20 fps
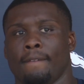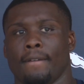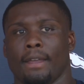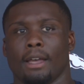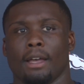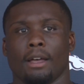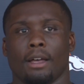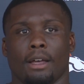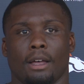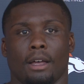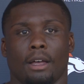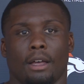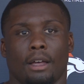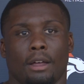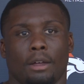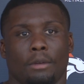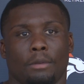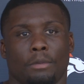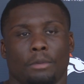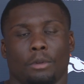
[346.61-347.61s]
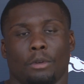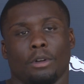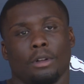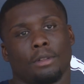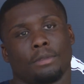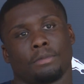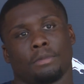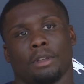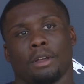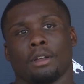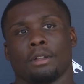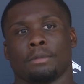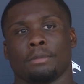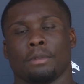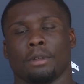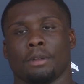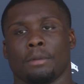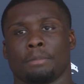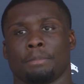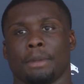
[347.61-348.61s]
Yeah, well,
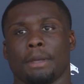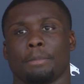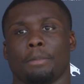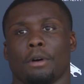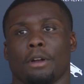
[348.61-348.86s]
big